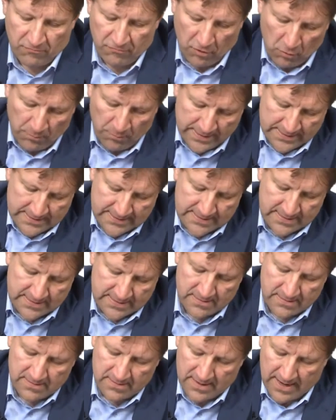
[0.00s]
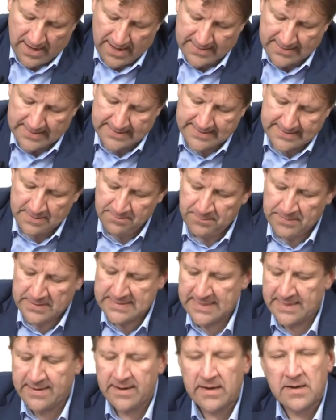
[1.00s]
robust and
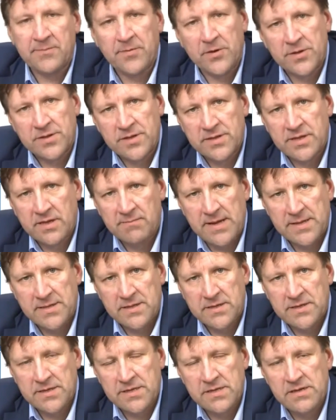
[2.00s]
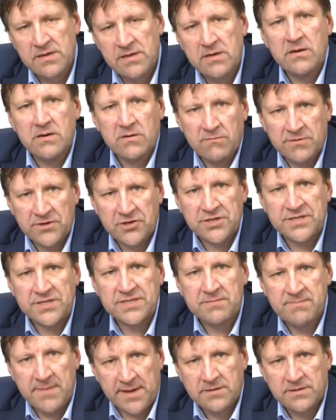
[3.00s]
simple signal processing method, which
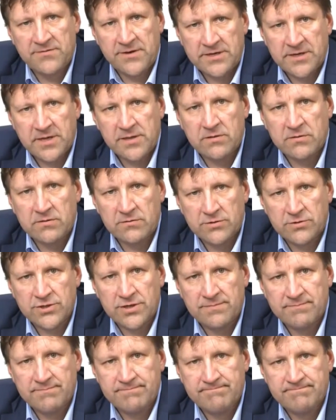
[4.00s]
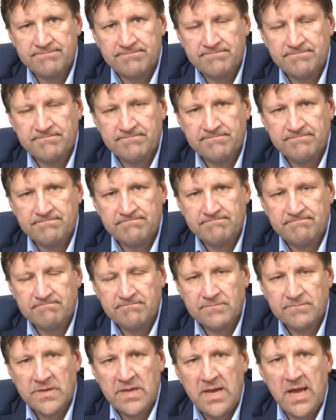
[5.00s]
is the matched filter solution.
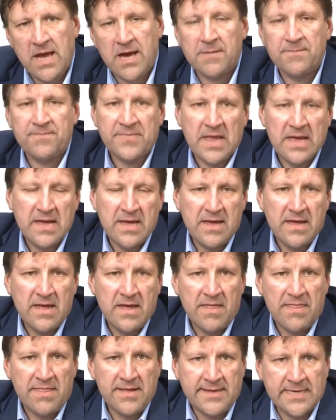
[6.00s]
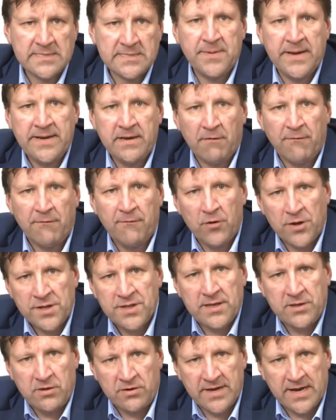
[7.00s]
Yeah, this has been a
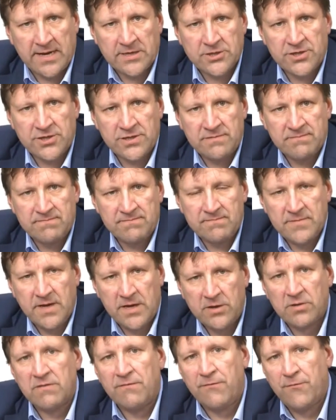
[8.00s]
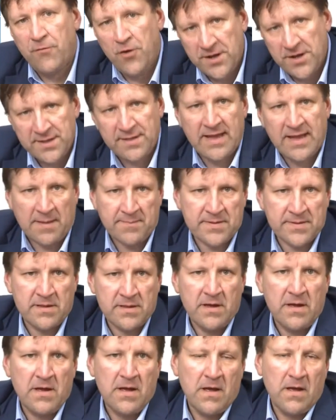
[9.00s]
first introduction into the first
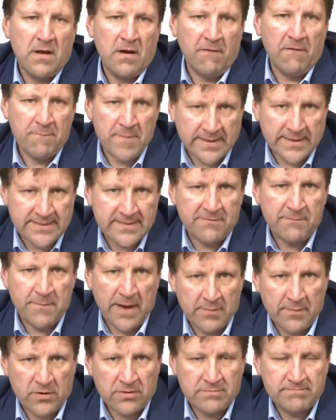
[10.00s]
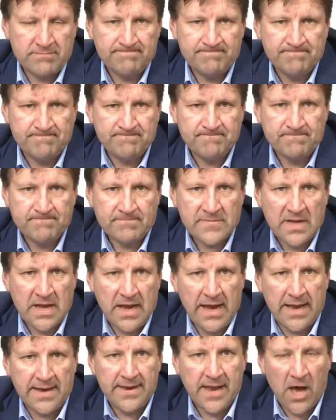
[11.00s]
steps of Massive MIMO.
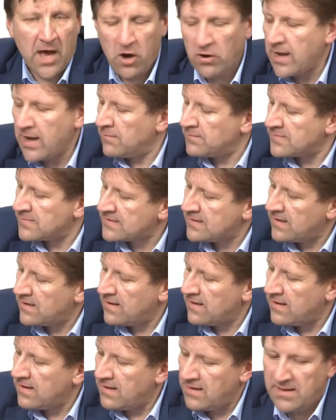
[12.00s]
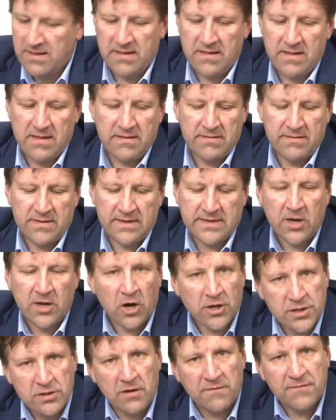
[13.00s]
And now comes the
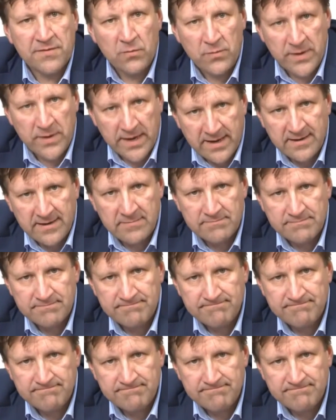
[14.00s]
task of the week.